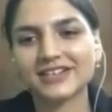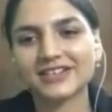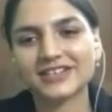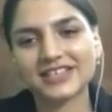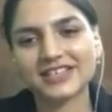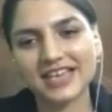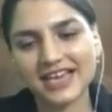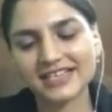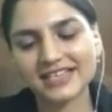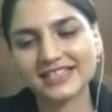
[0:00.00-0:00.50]
the
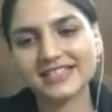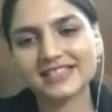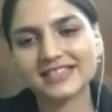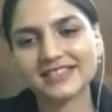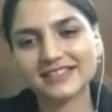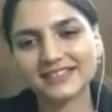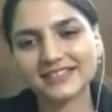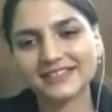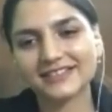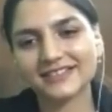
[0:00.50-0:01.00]
bright
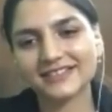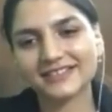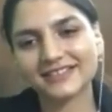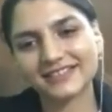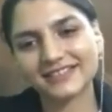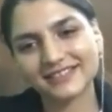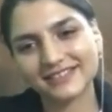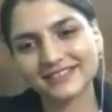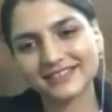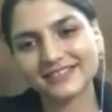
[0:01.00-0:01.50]
side.
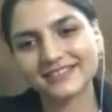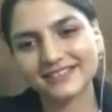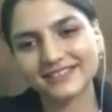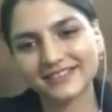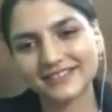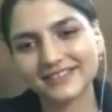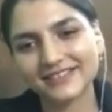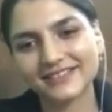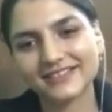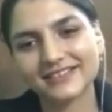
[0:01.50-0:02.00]
Now, what
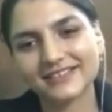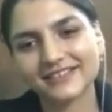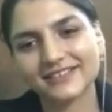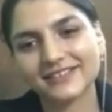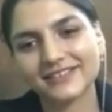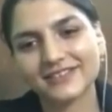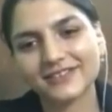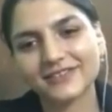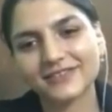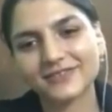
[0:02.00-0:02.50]
are the
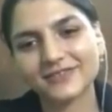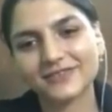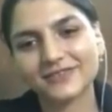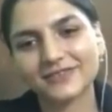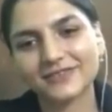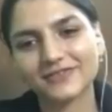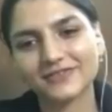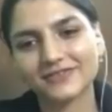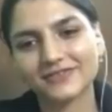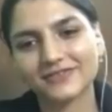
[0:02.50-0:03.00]
problems
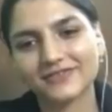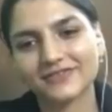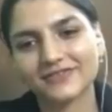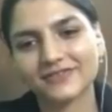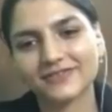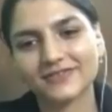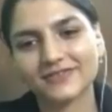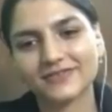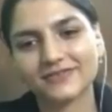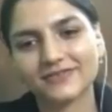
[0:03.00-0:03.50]
of the
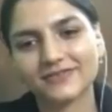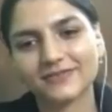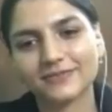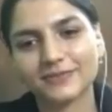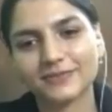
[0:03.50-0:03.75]
government service?